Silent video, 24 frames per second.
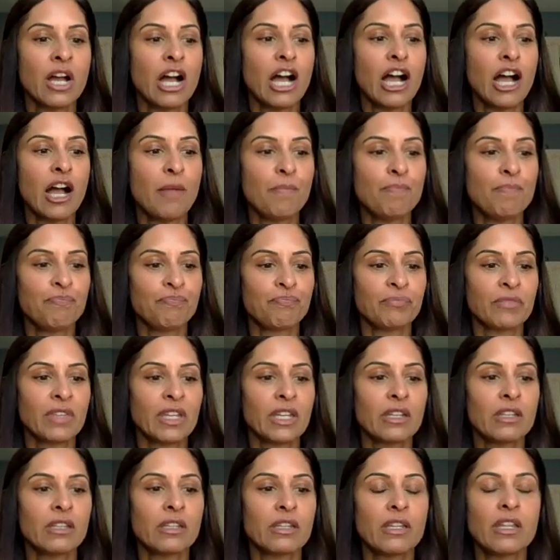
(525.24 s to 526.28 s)

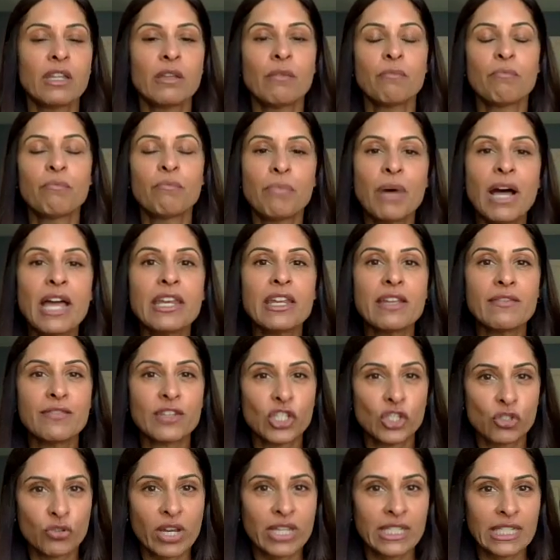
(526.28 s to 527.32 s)
But if
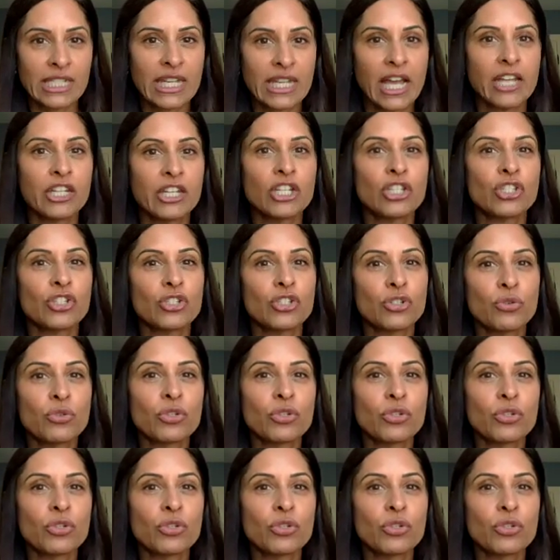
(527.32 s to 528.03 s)
it's stress incontinence,